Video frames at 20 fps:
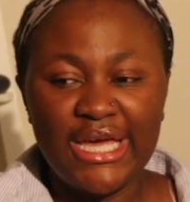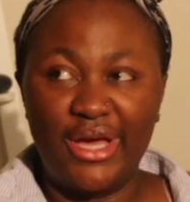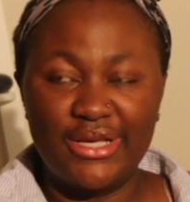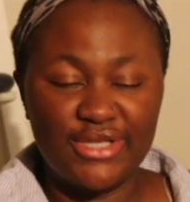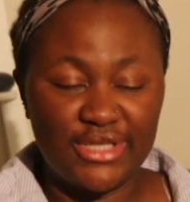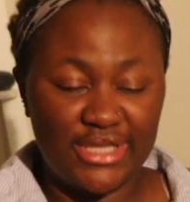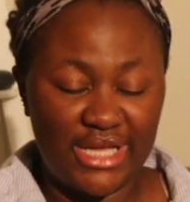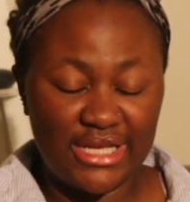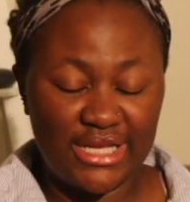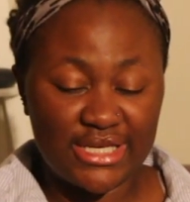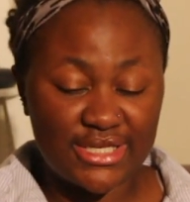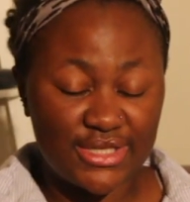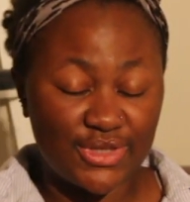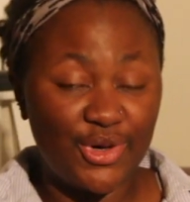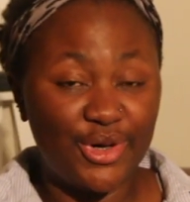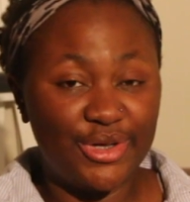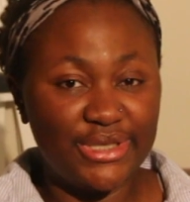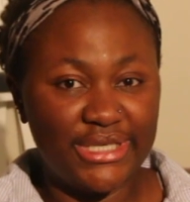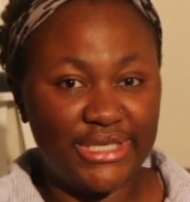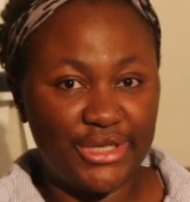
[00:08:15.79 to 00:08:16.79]
So then his
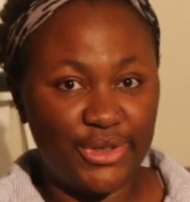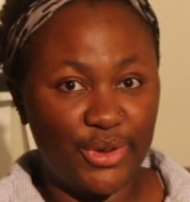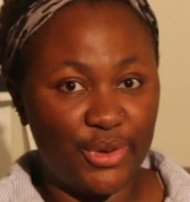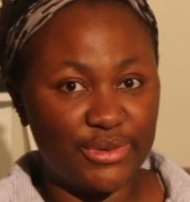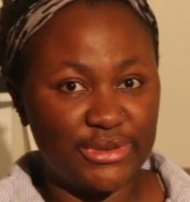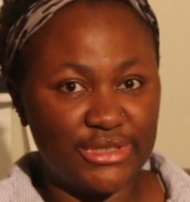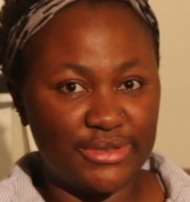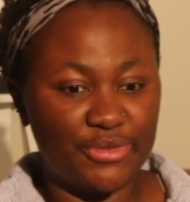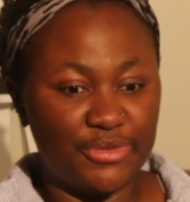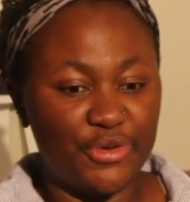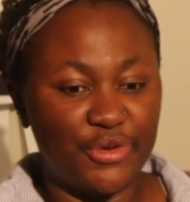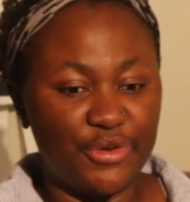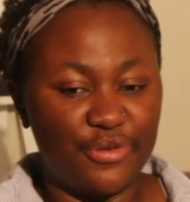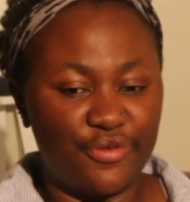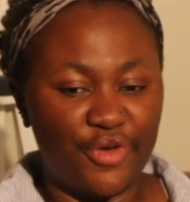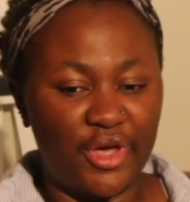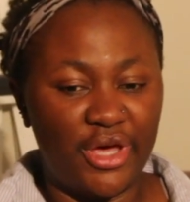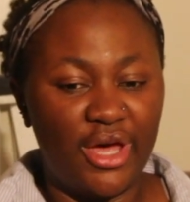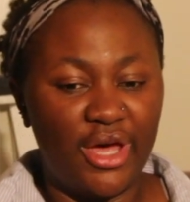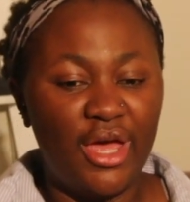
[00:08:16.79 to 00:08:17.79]
colleague called him
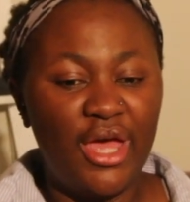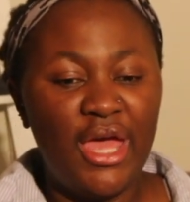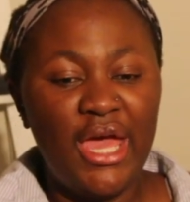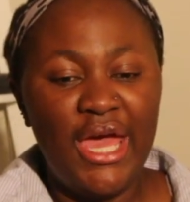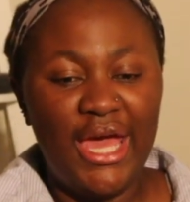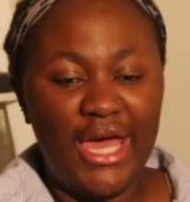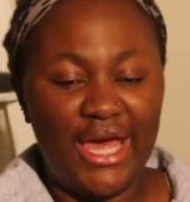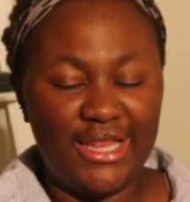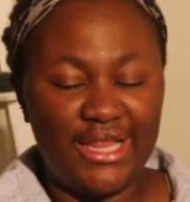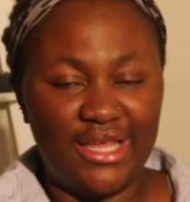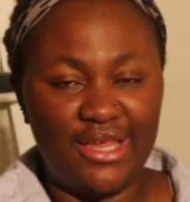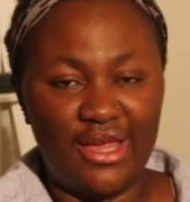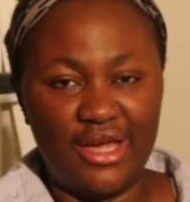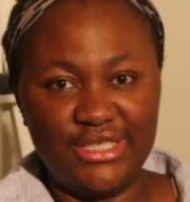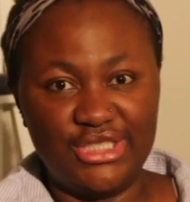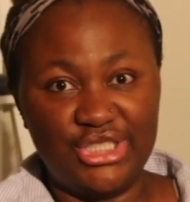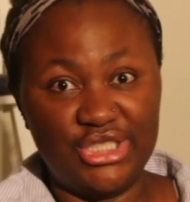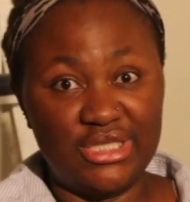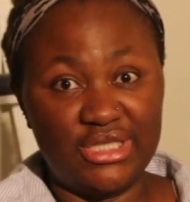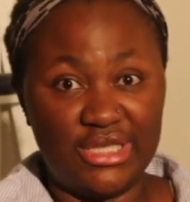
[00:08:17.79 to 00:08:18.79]
over, and then I
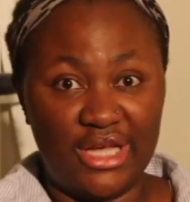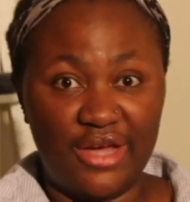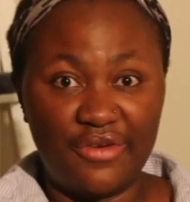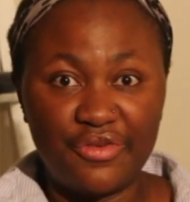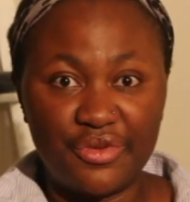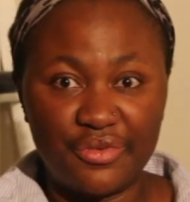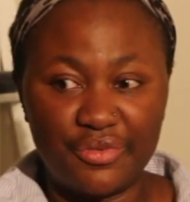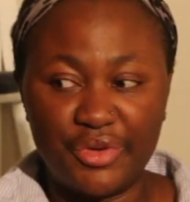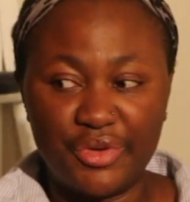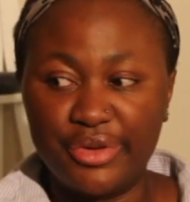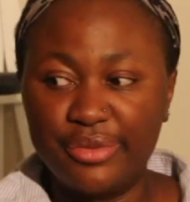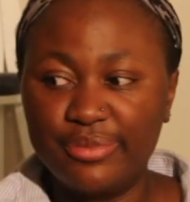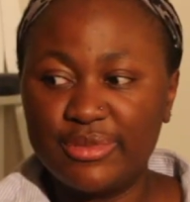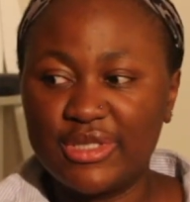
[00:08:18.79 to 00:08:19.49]
just left the room.